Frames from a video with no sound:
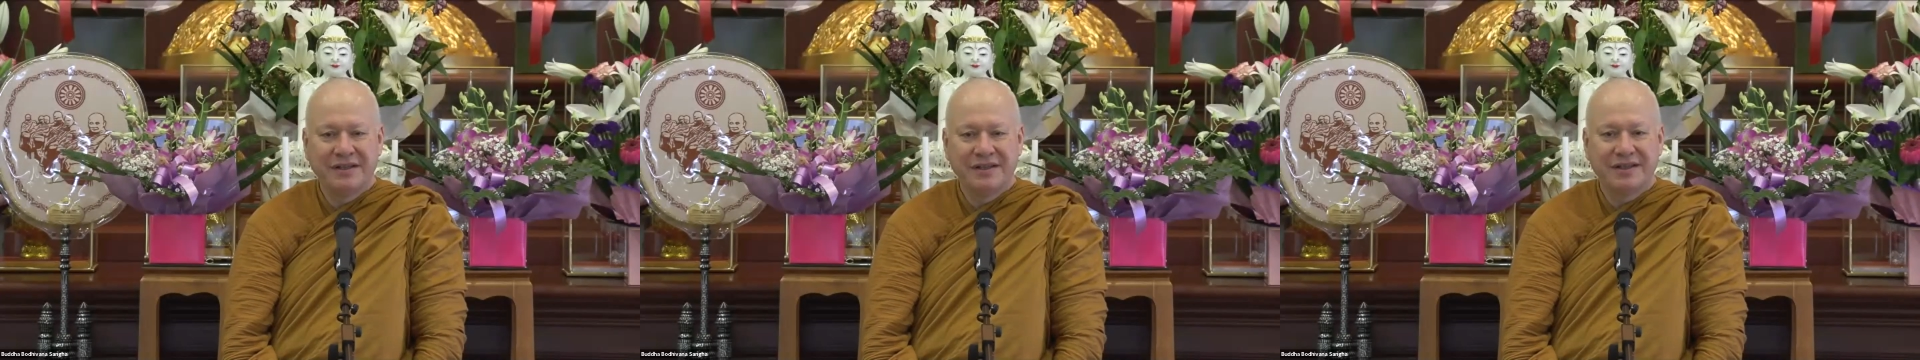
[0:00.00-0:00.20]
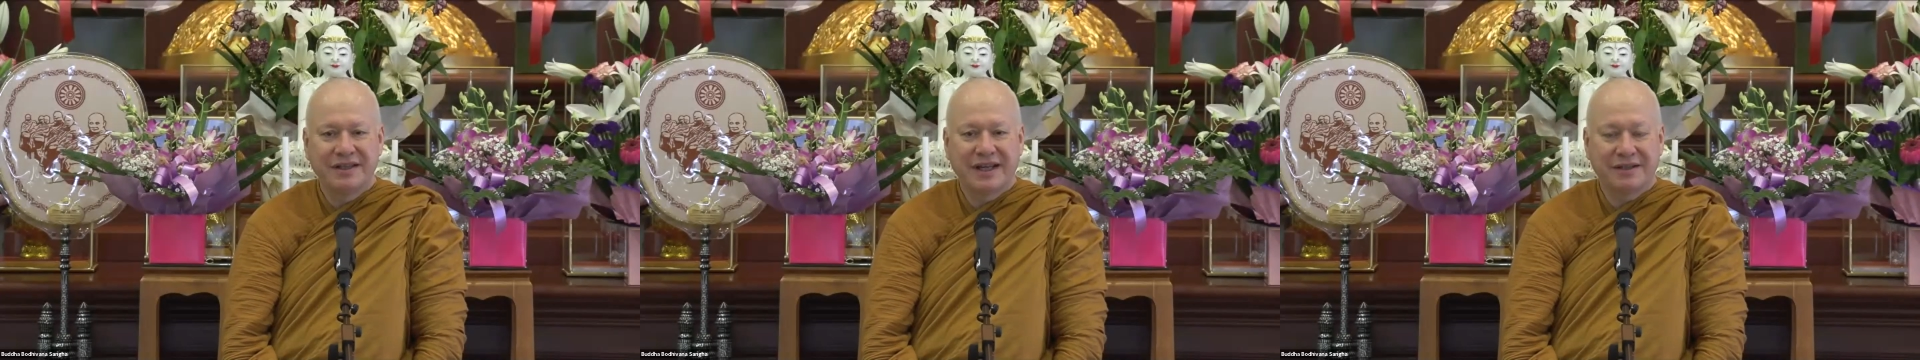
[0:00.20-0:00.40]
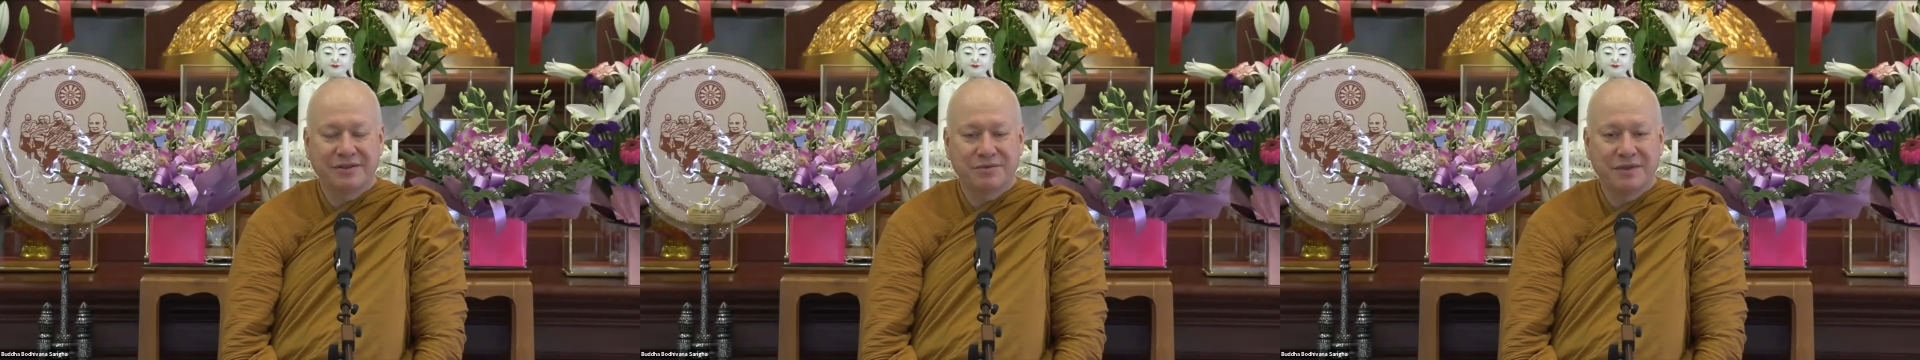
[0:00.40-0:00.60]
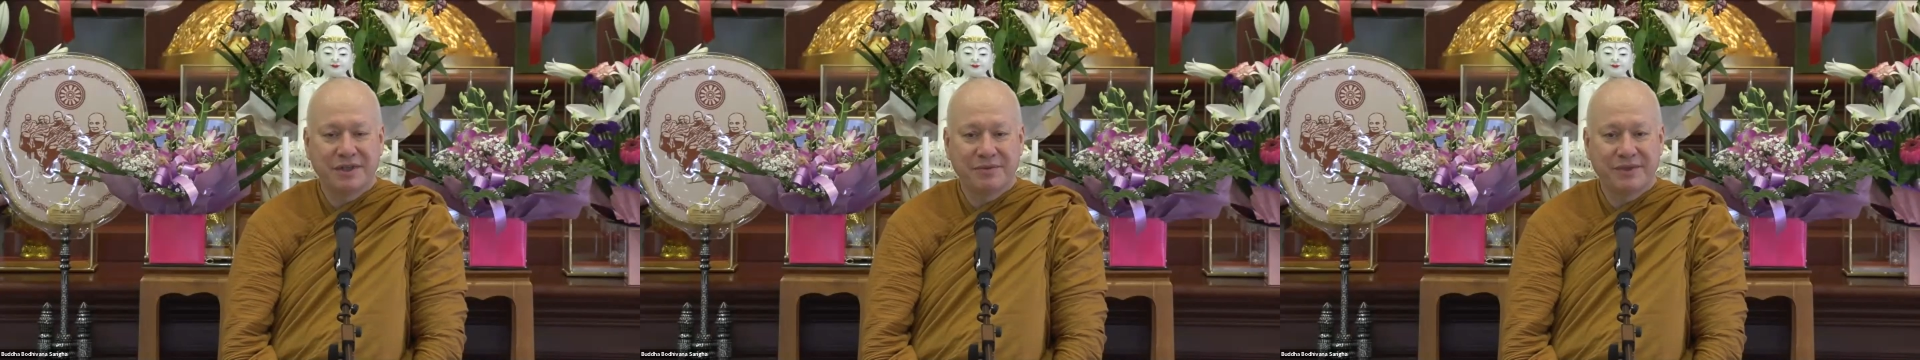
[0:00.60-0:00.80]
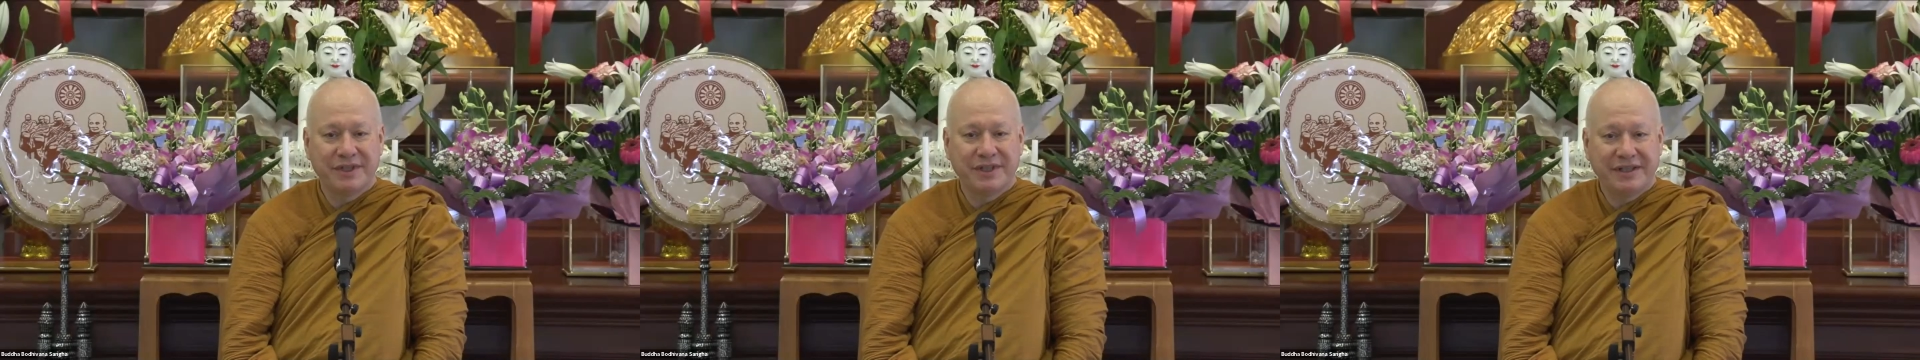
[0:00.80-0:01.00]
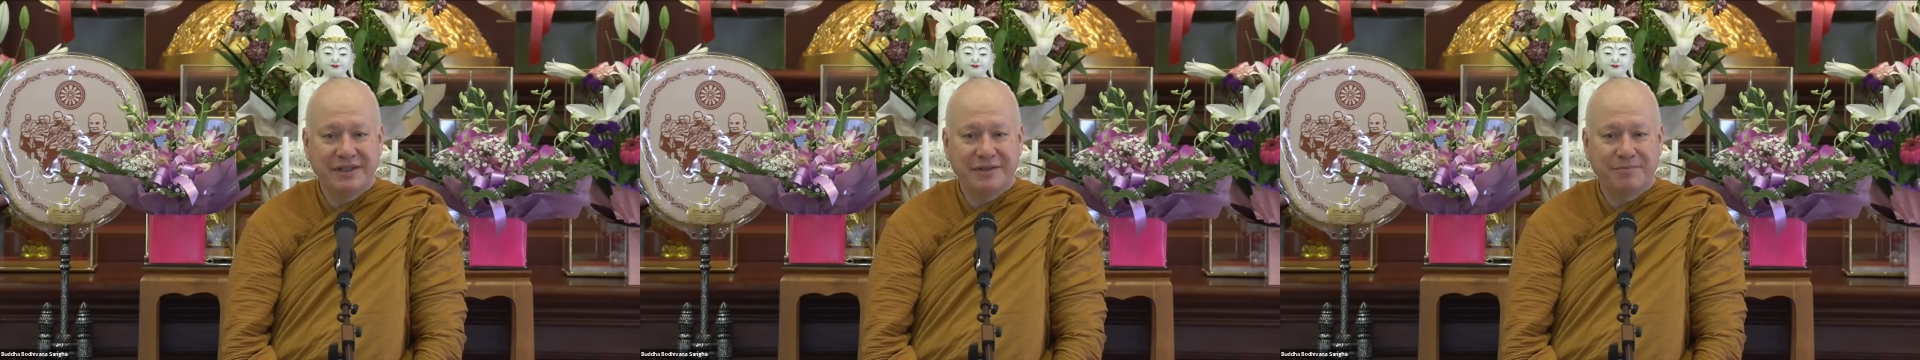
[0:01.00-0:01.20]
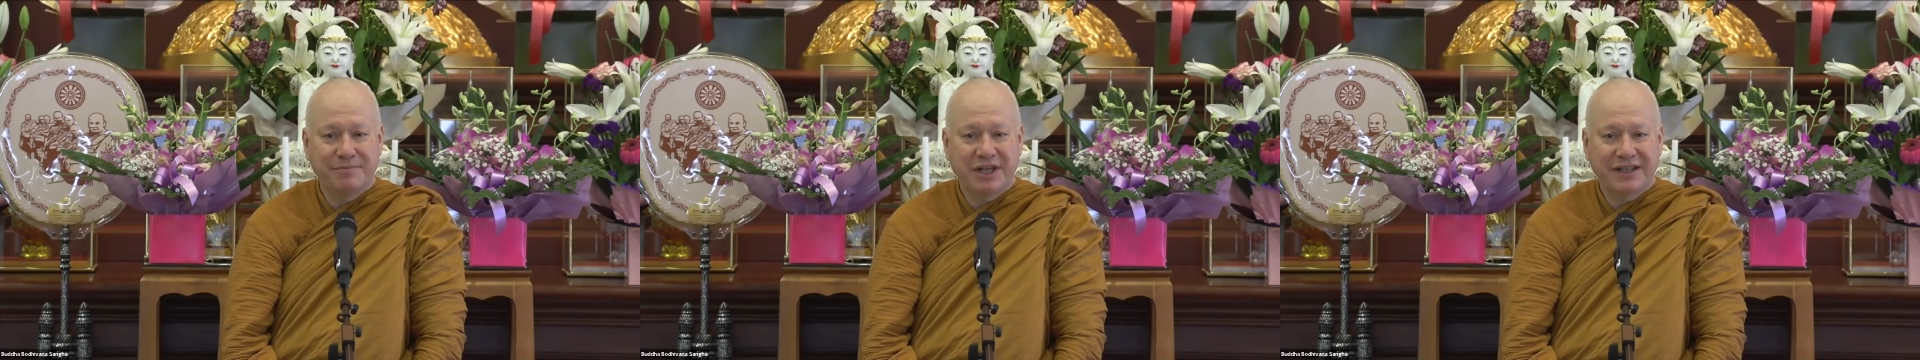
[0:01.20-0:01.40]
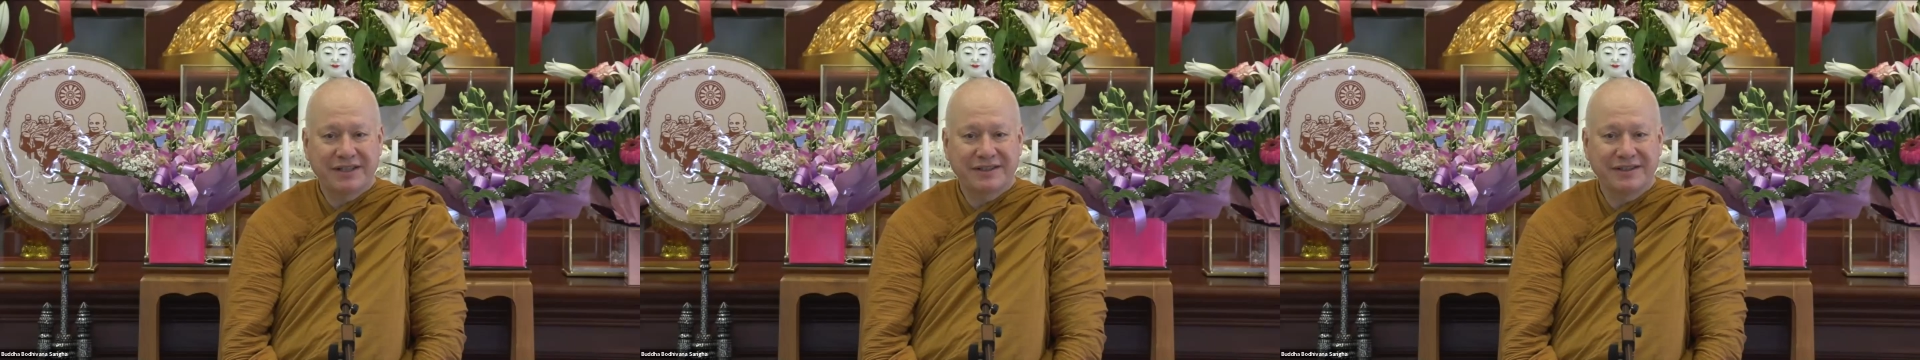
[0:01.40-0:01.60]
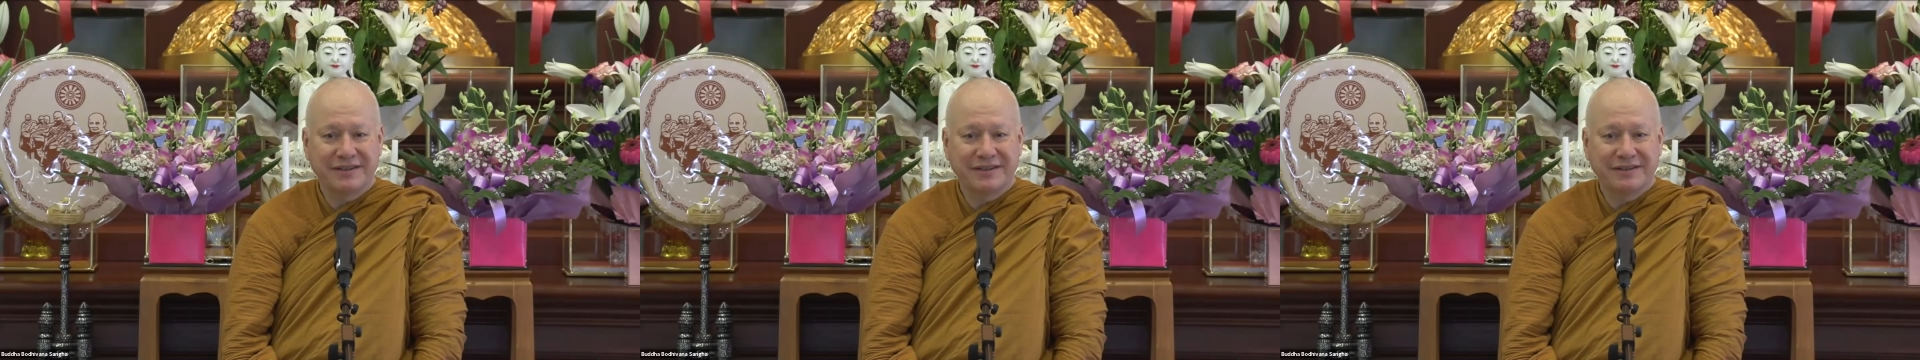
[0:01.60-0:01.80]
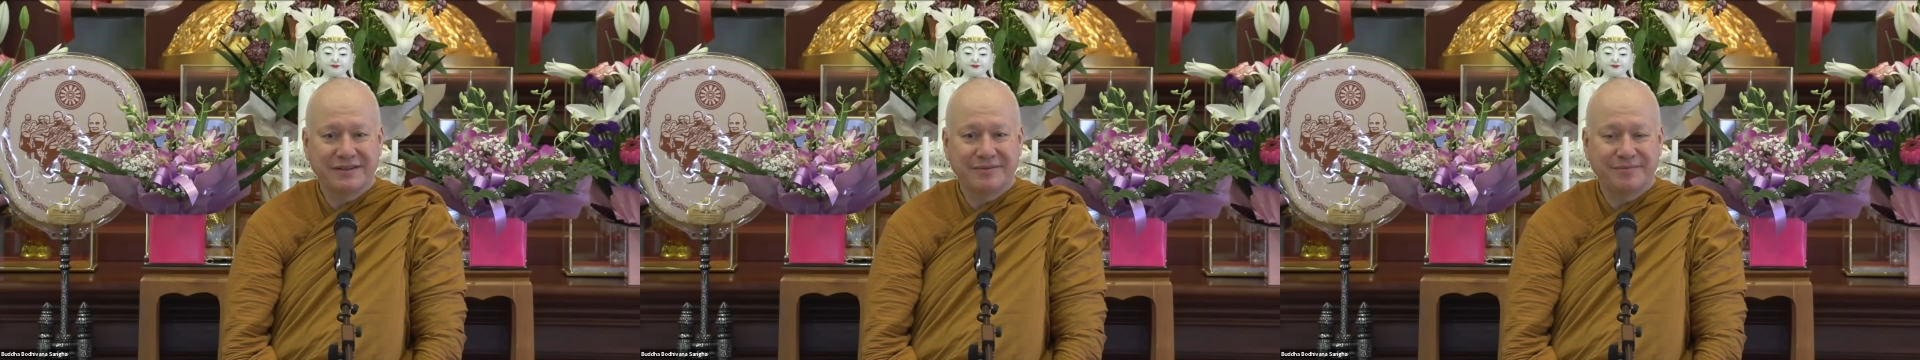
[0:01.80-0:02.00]
That's where we need to
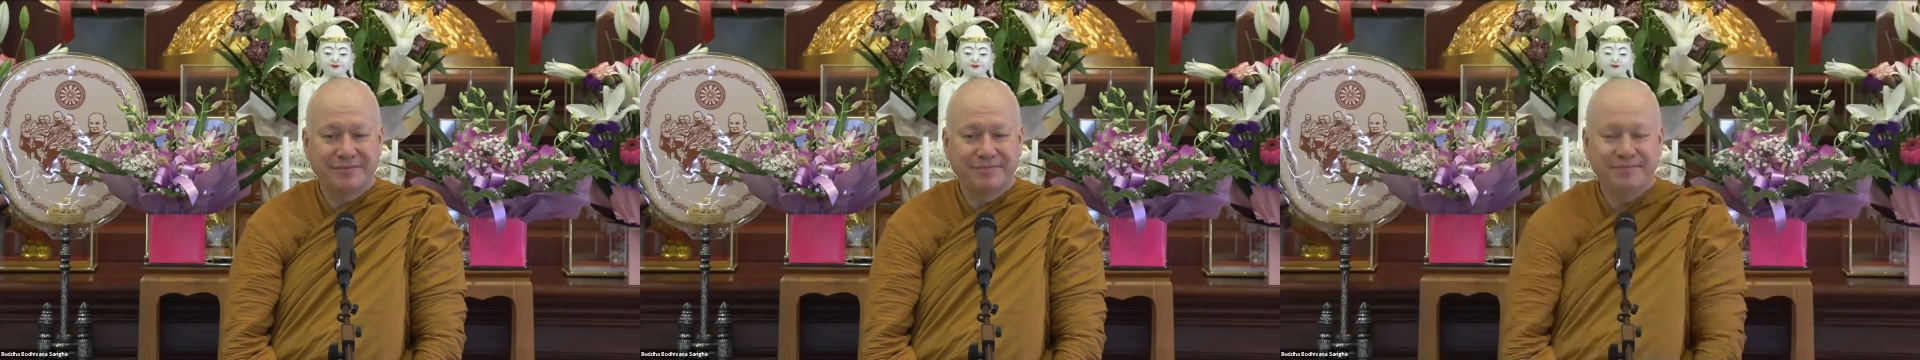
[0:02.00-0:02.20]
practice.